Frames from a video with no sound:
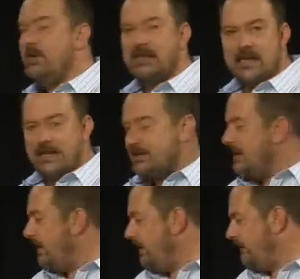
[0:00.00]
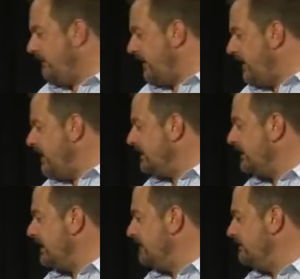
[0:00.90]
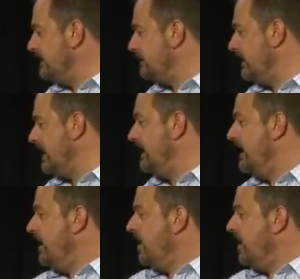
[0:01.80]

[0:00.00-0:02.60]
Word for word: we can now see a far clearer display